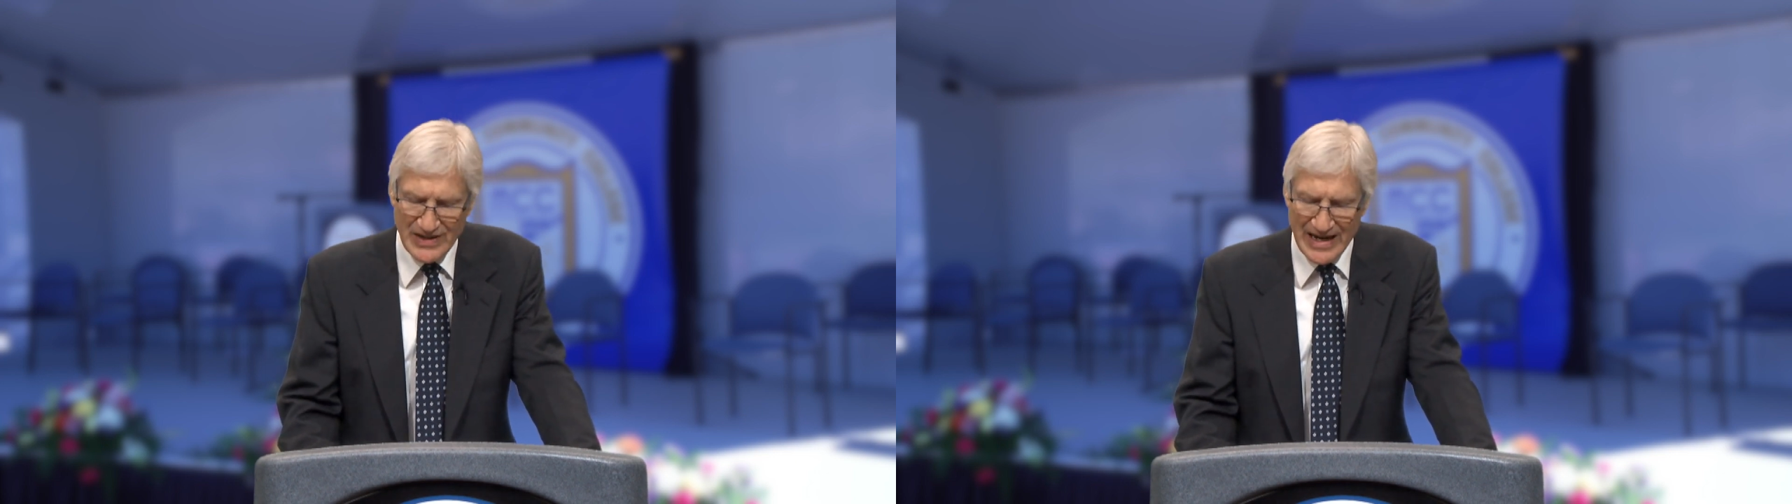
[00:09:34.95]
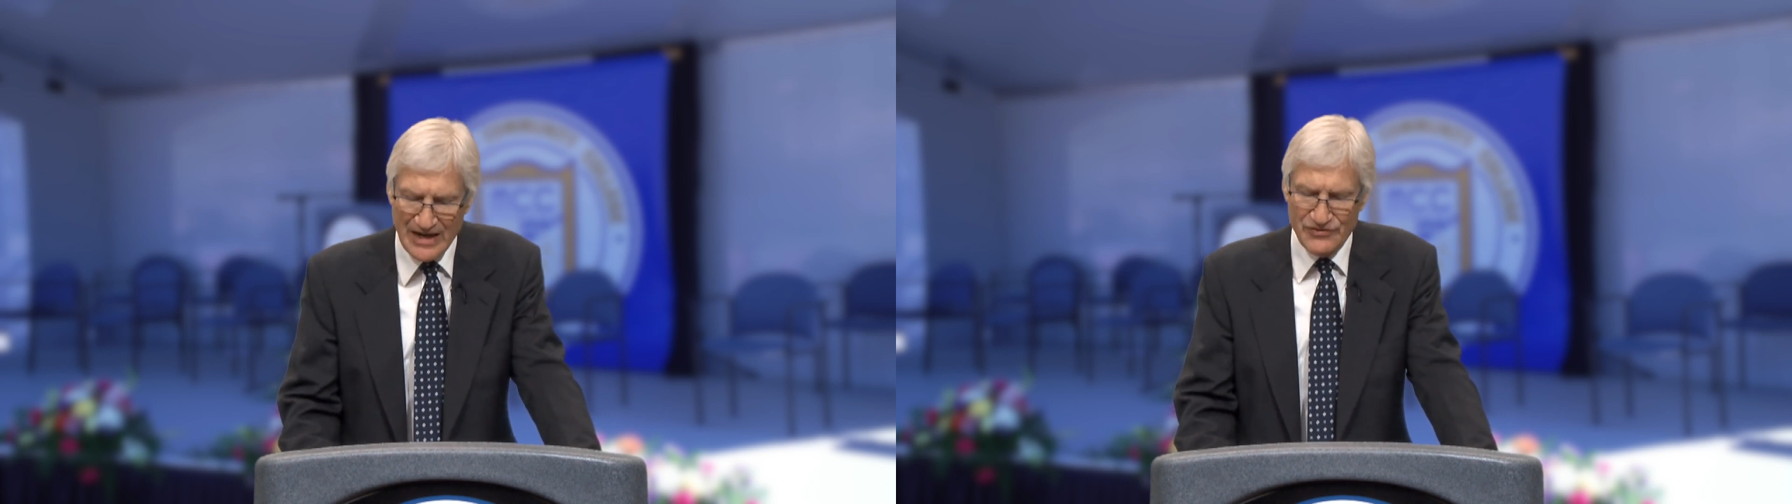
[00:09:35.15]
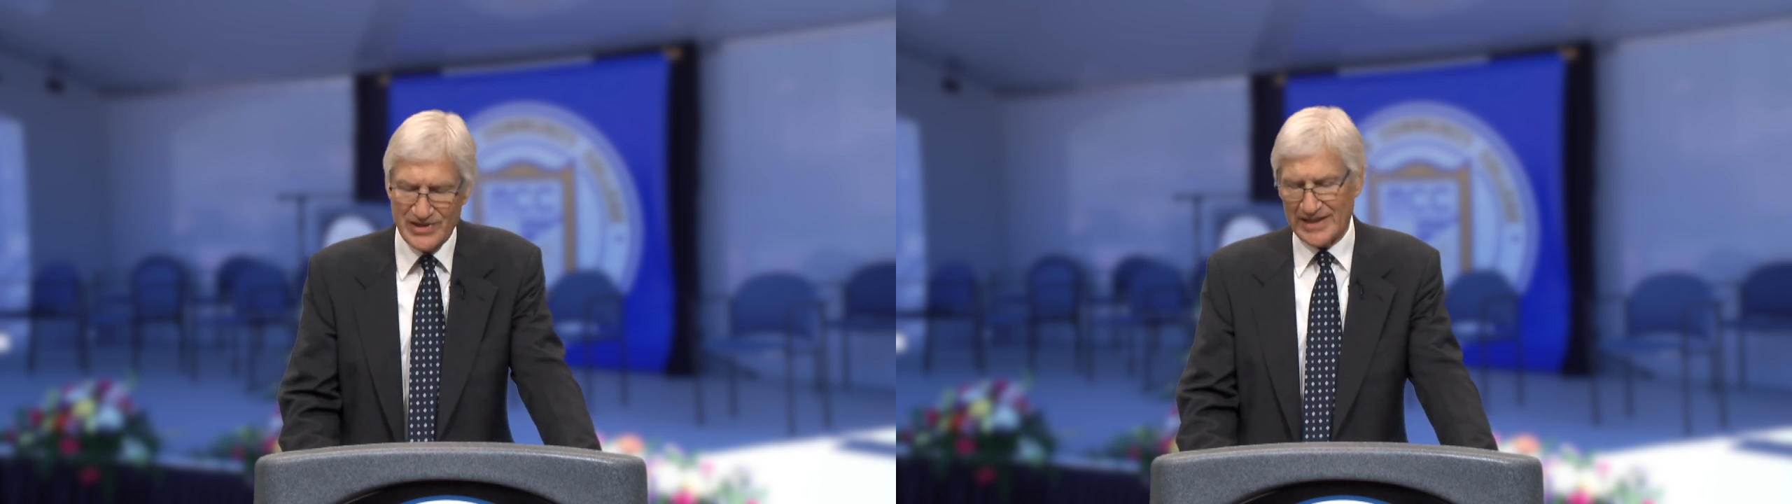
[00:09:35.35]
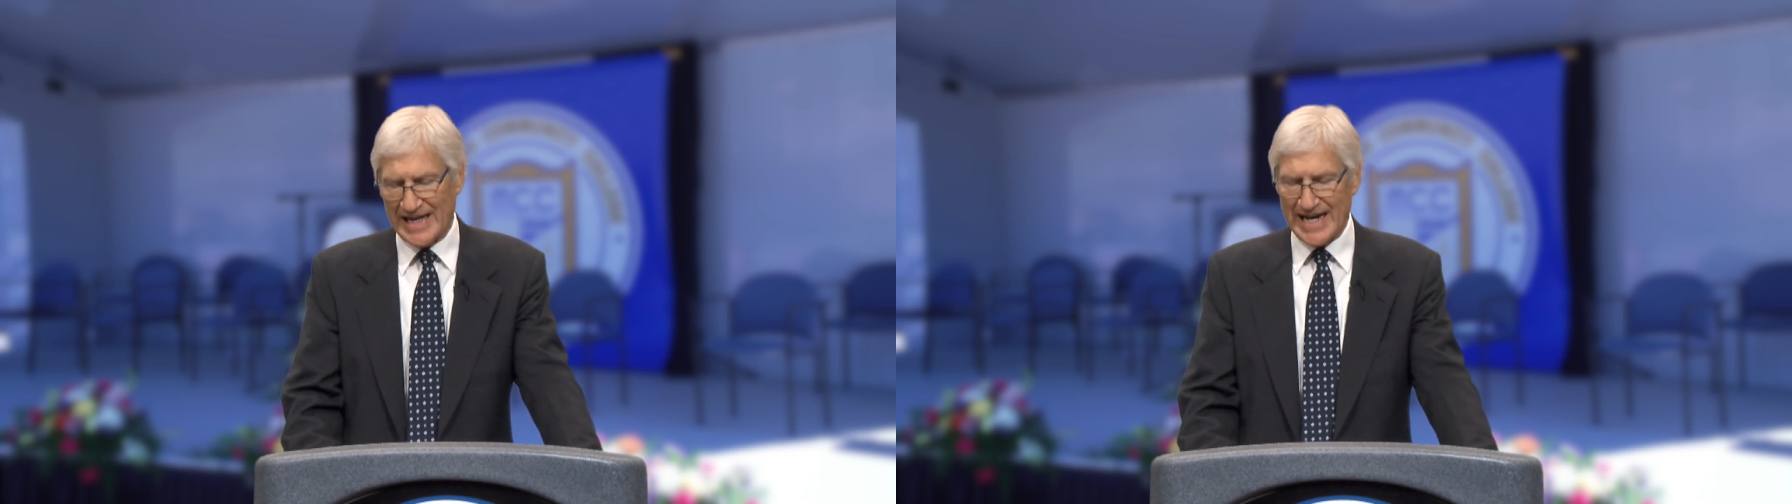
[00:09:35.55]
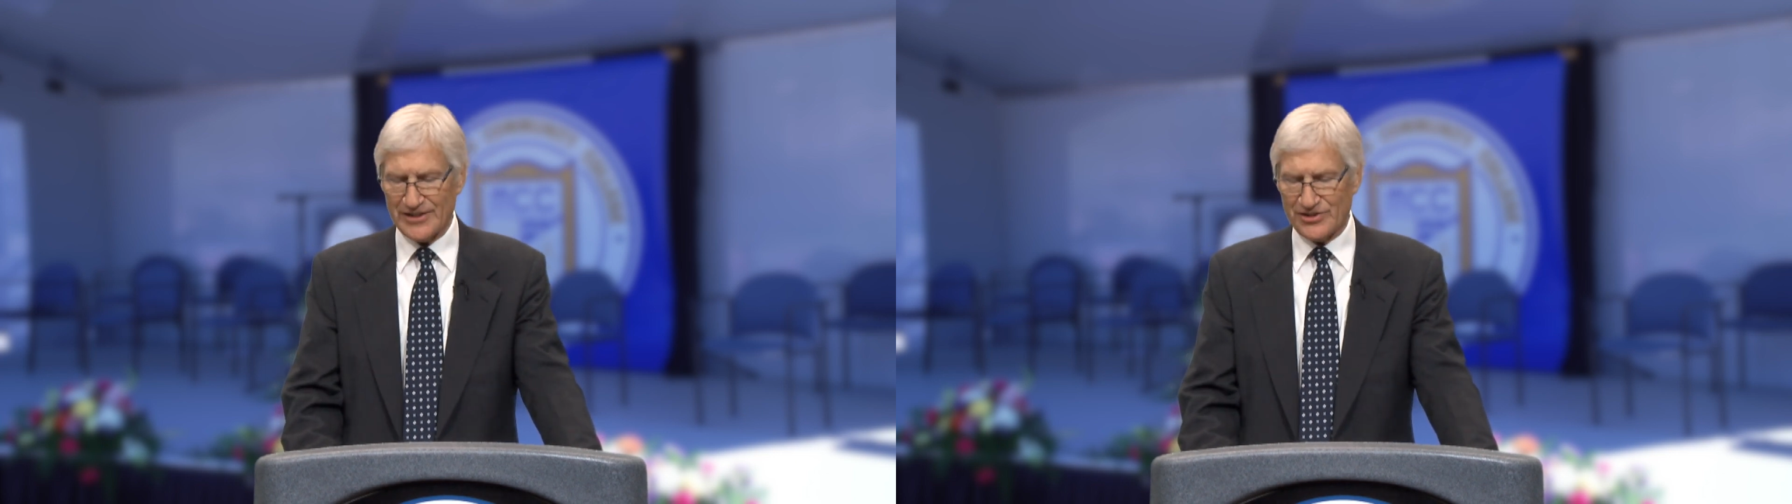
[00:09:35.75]
confident
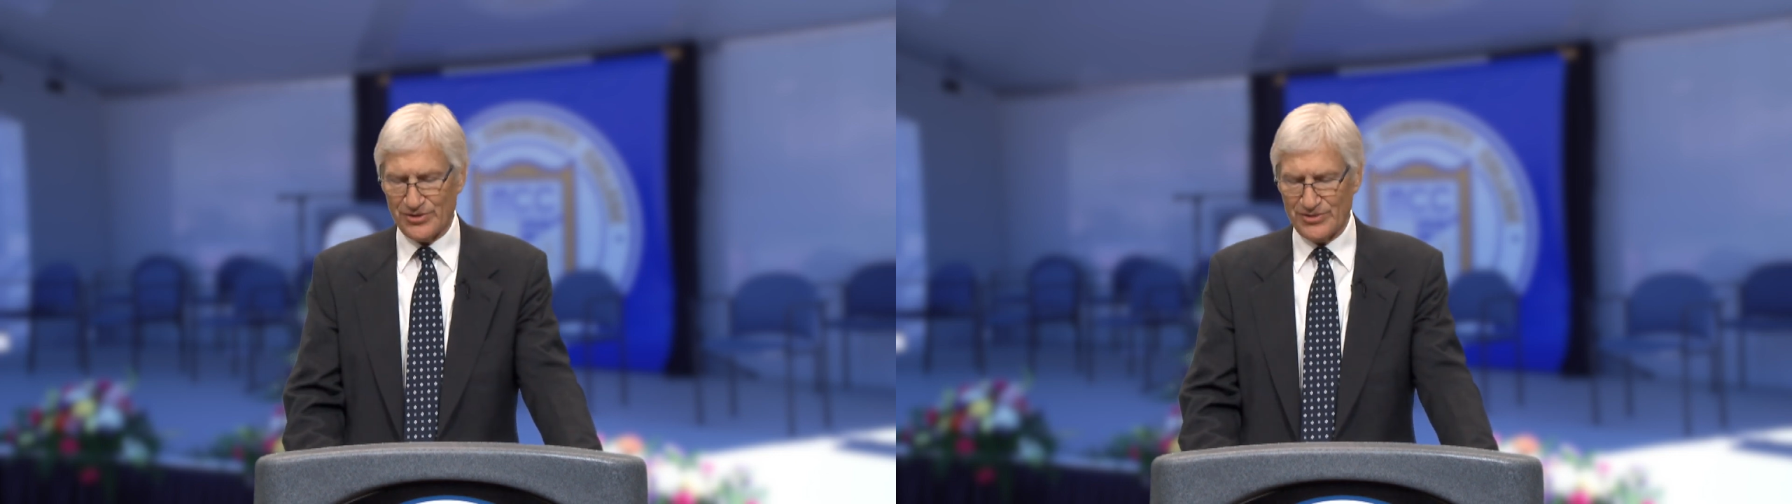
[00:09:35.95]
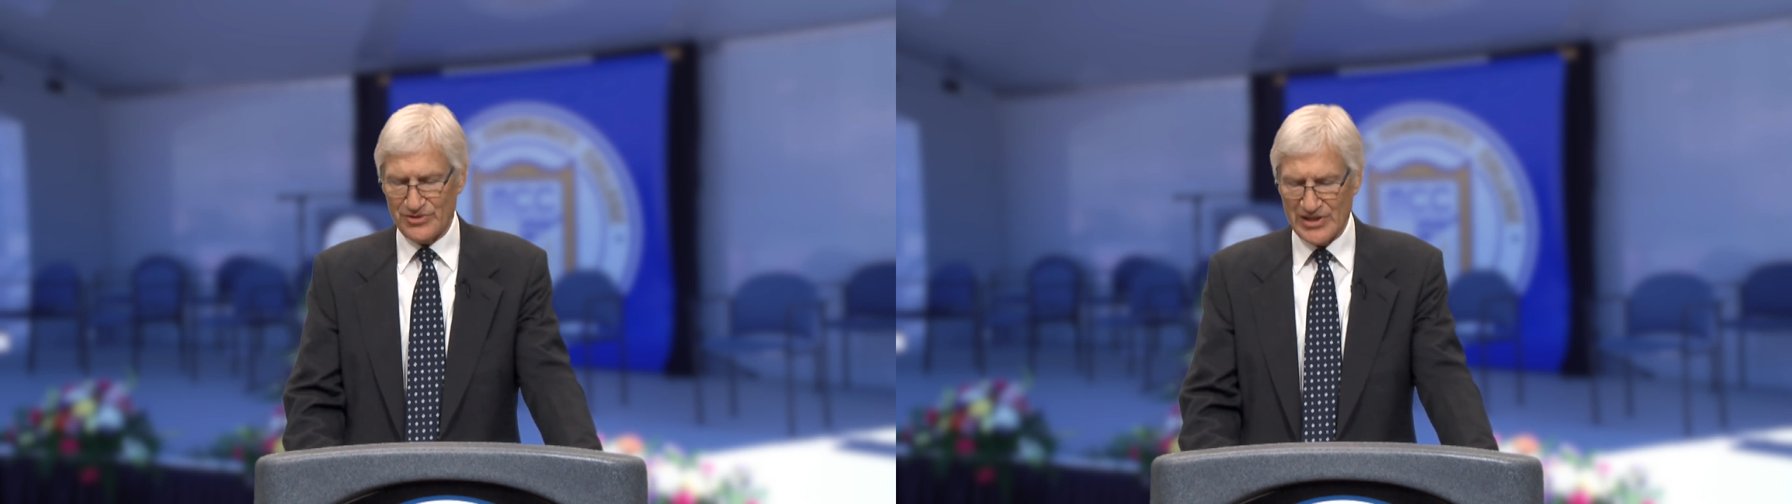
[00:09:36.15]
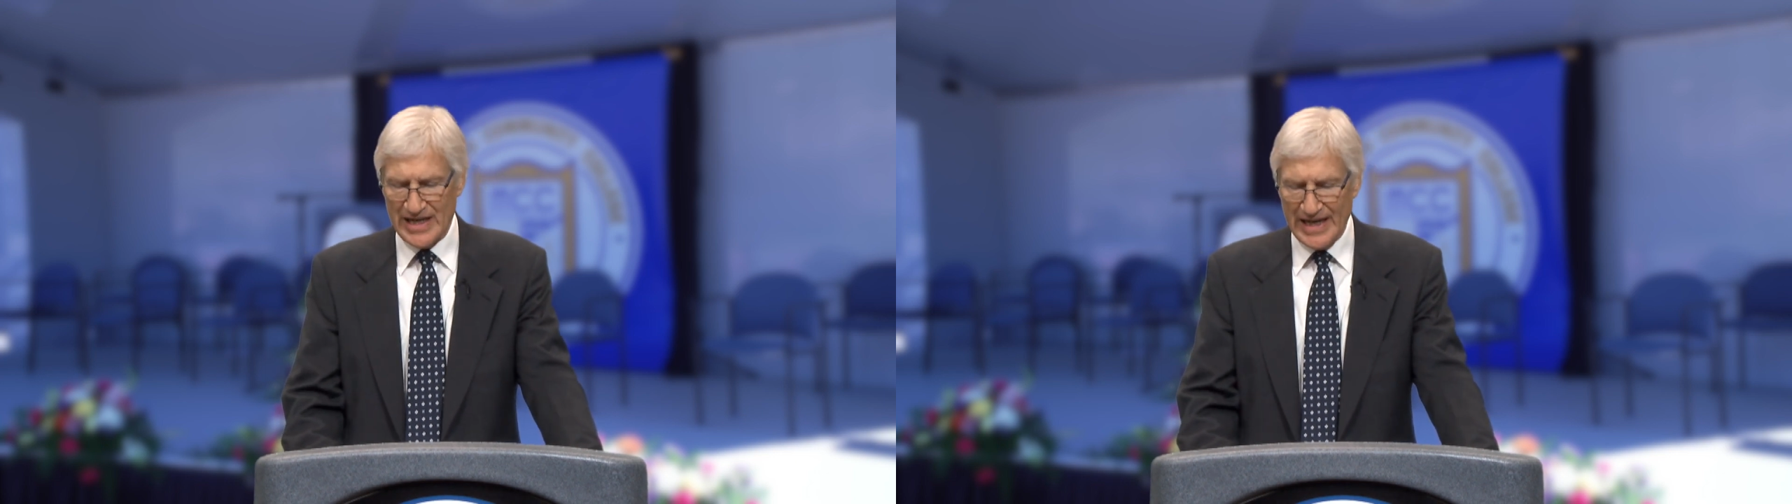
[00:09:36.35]
attitudes,